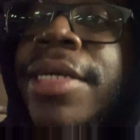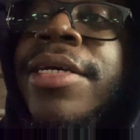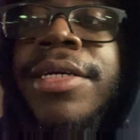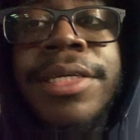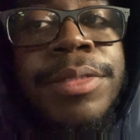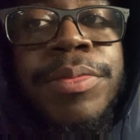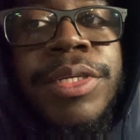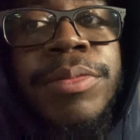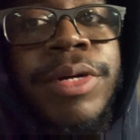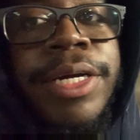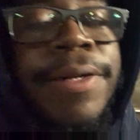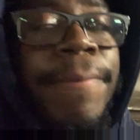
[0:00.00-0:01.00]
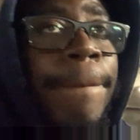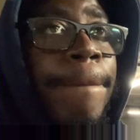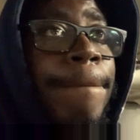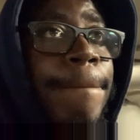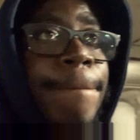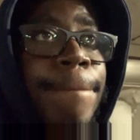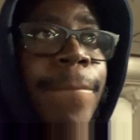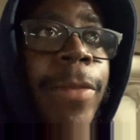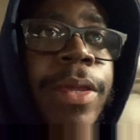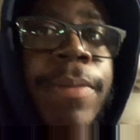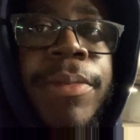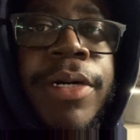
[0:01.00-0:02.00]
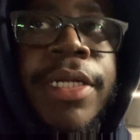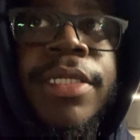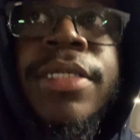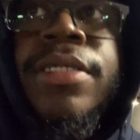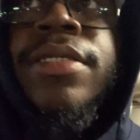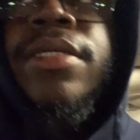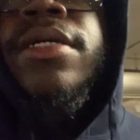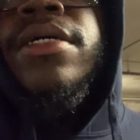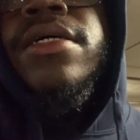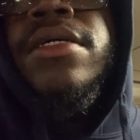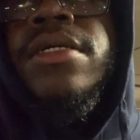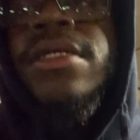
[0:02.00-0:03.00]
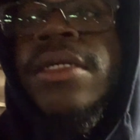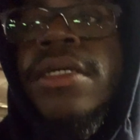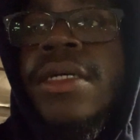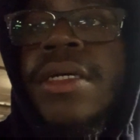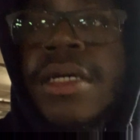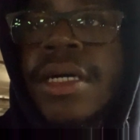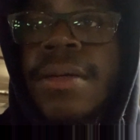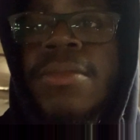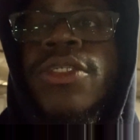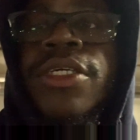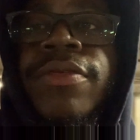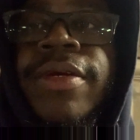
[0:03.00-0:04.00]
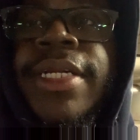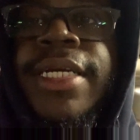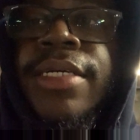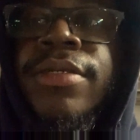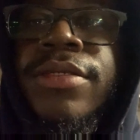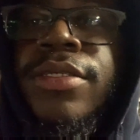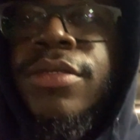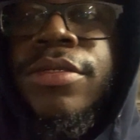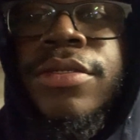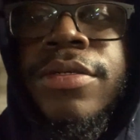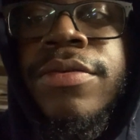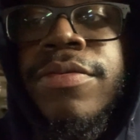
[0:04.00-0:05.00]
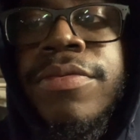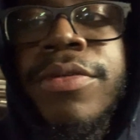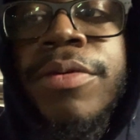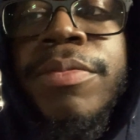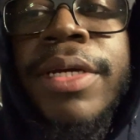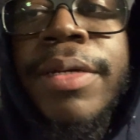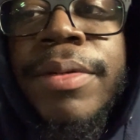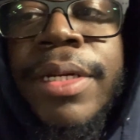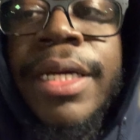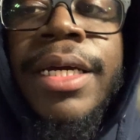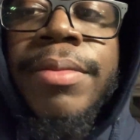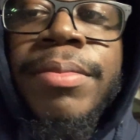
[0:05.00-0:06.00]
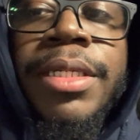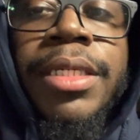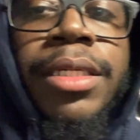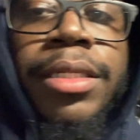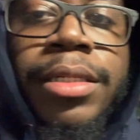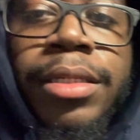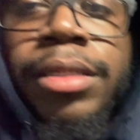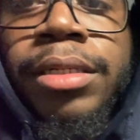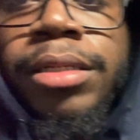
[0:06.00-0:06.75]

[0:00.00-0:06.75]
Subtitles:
it's pretty bright. But I'm gonna show you that right now. So if you look behind me,